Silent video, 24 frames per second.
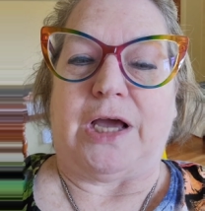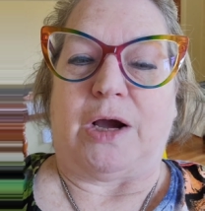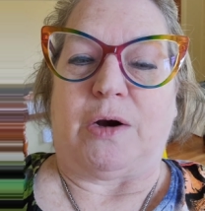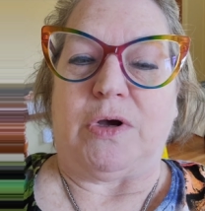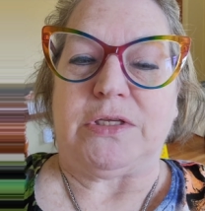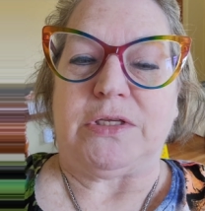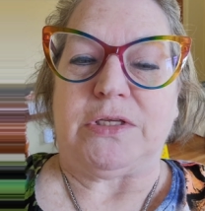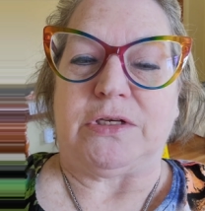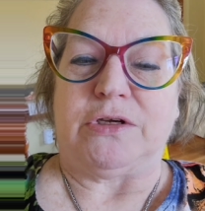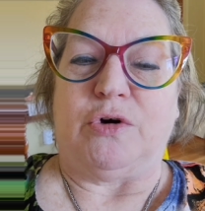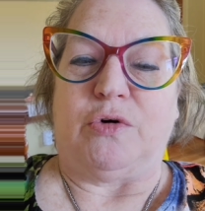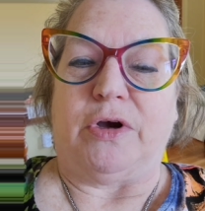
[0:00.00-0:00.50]
I
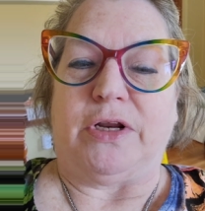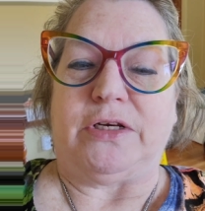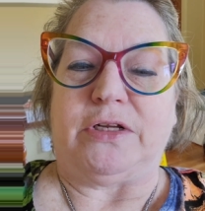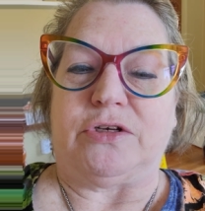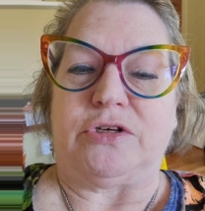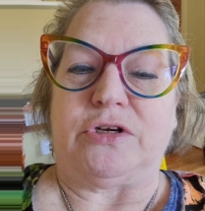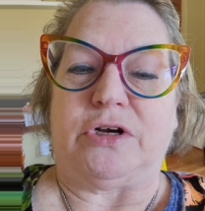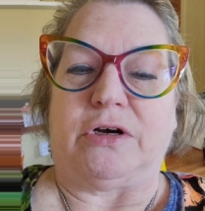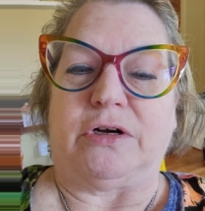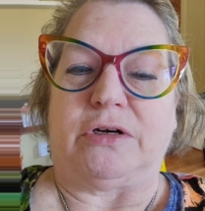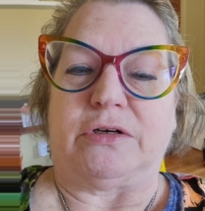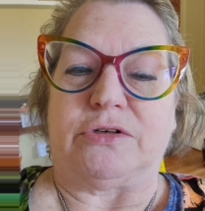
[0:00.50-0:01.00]
wasn't going to
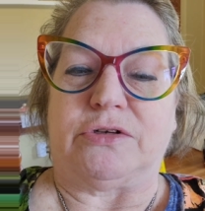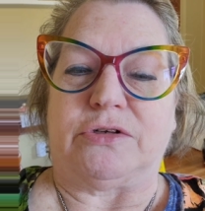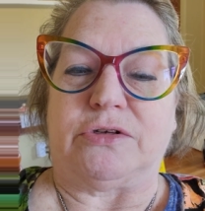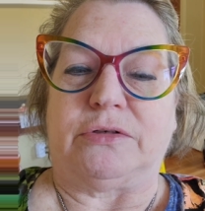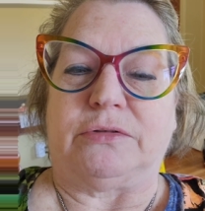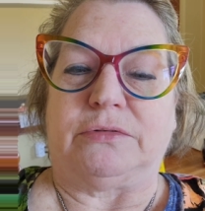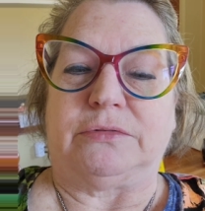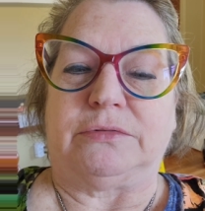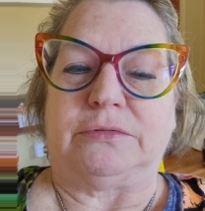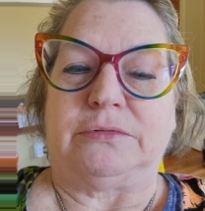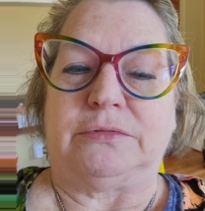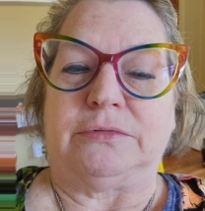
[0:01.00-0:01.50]
church.
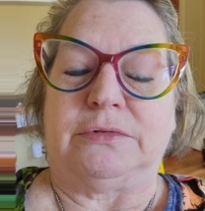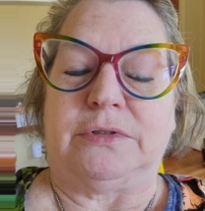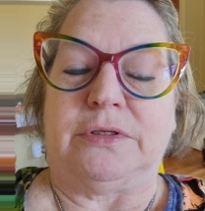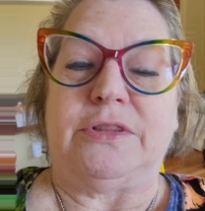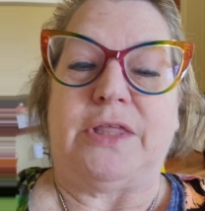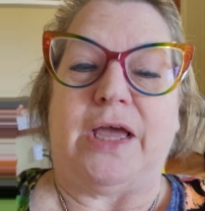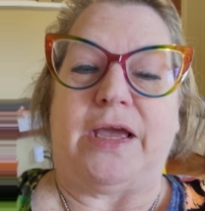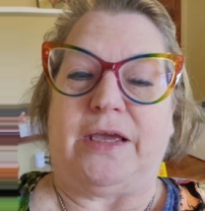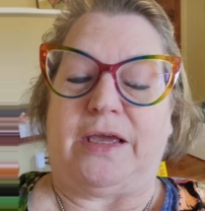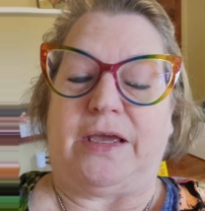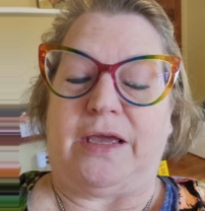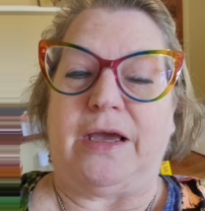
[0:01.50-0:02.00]

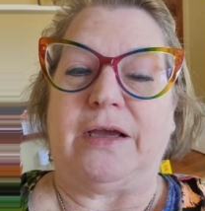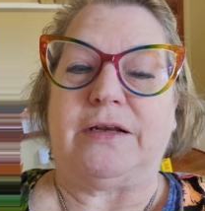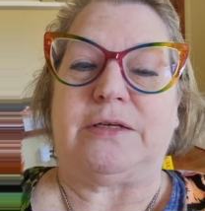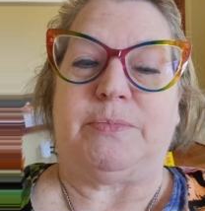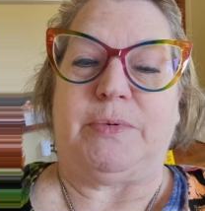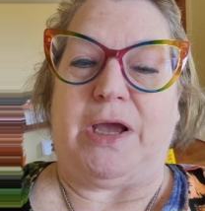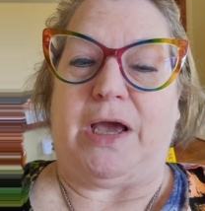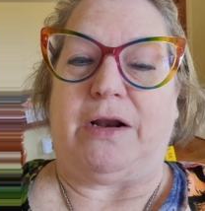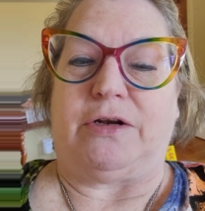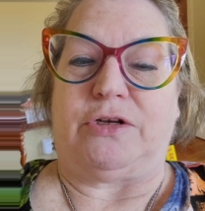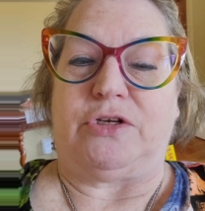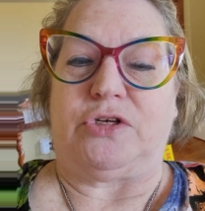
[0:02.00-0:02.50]
They
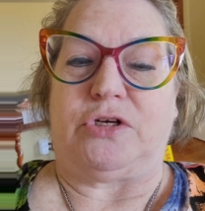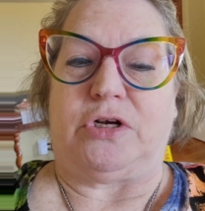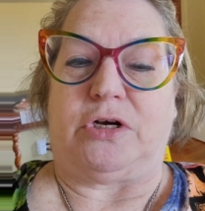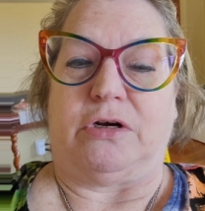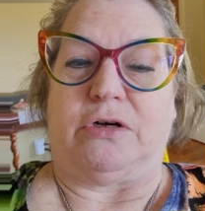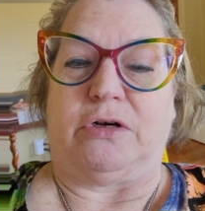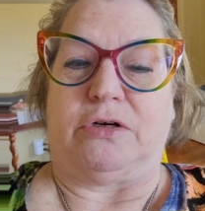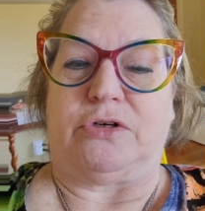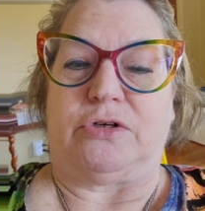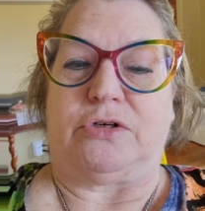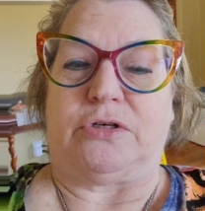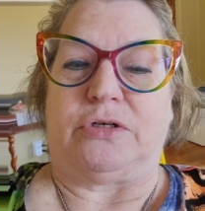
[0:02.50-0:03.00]
kicked me out of
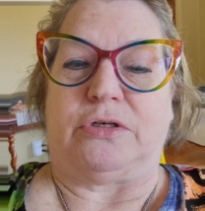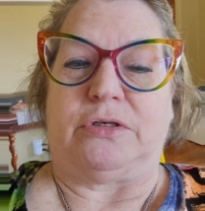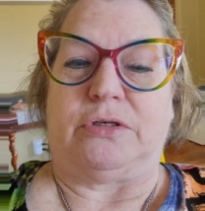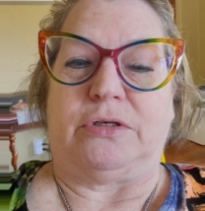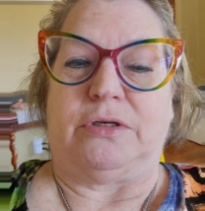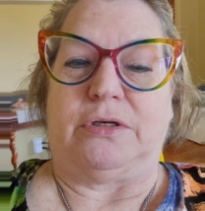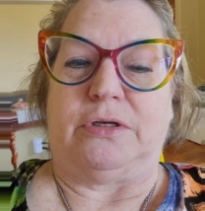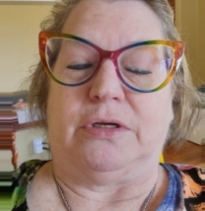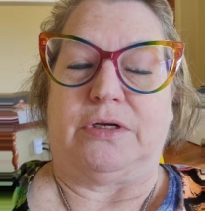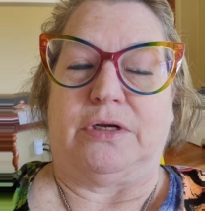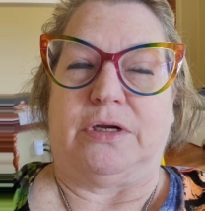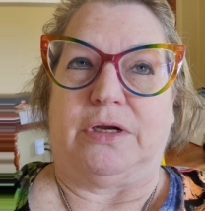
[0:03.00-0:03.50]
church
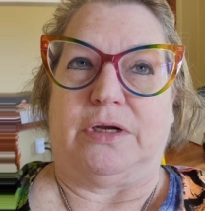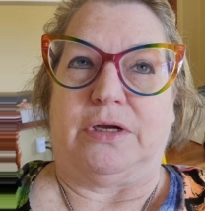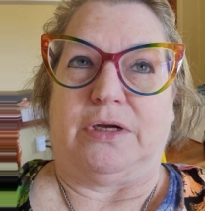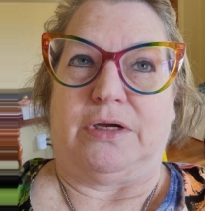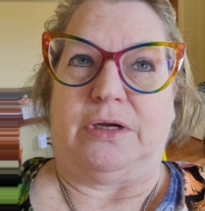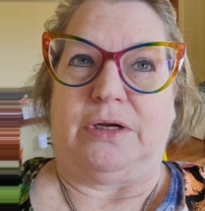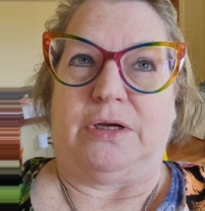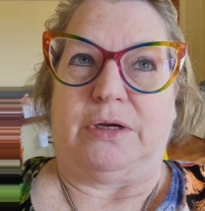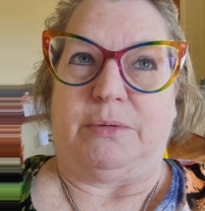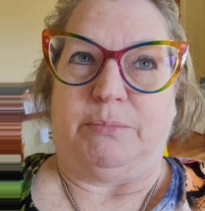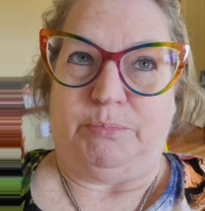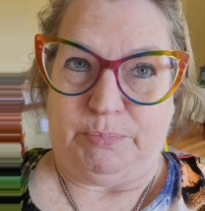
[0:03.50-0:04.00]

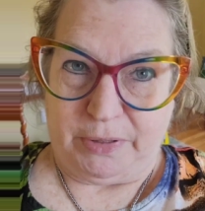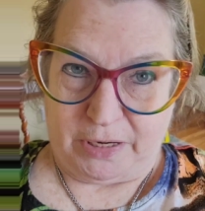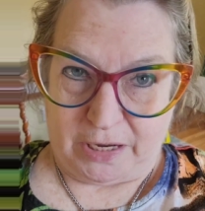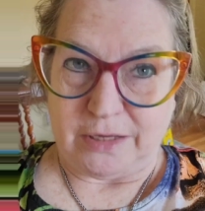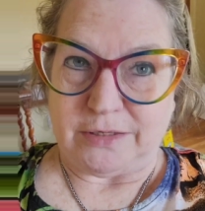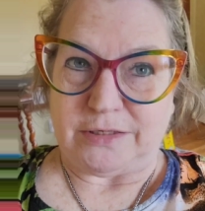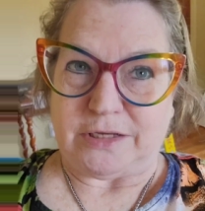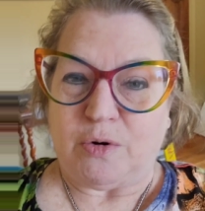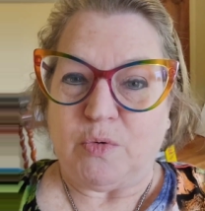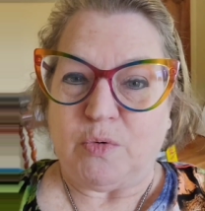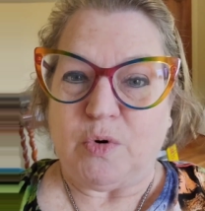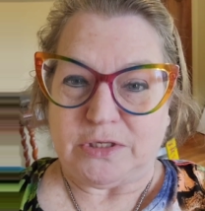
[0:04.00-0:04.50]

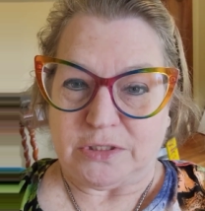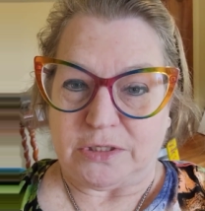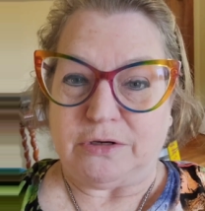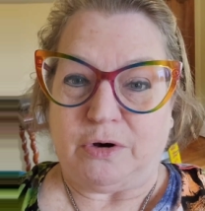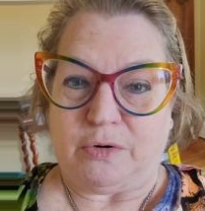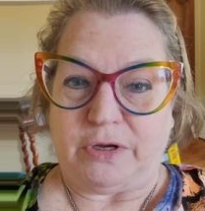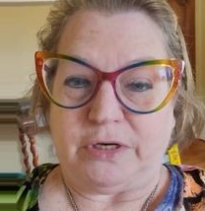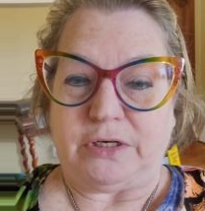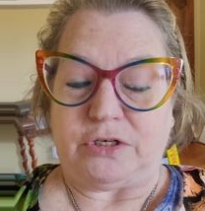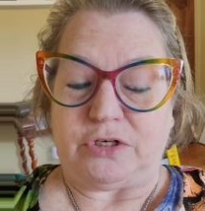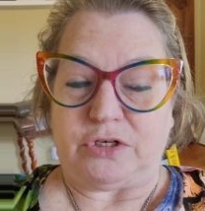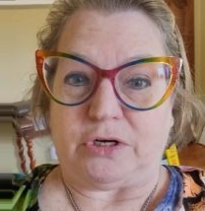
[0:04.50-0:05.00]
because I wasn't
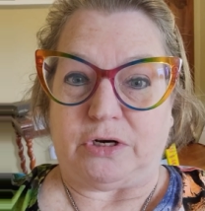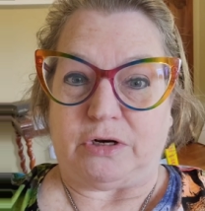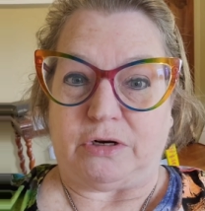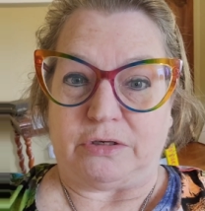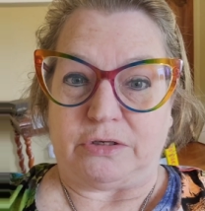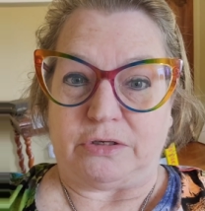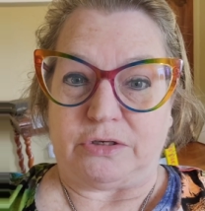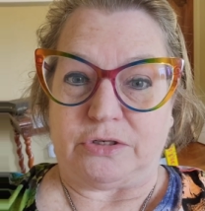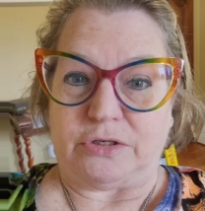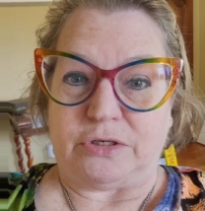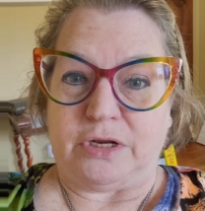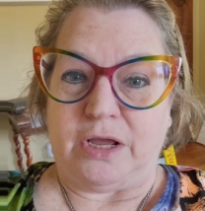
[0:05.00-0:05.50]
going to
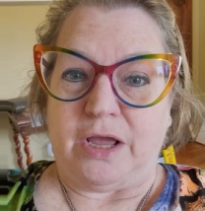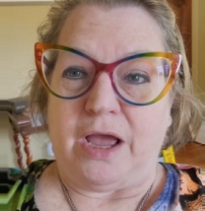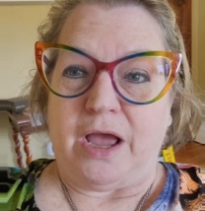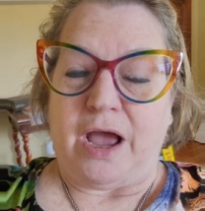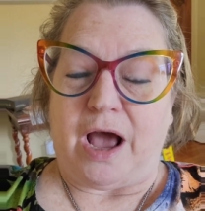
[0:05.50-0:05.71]
church.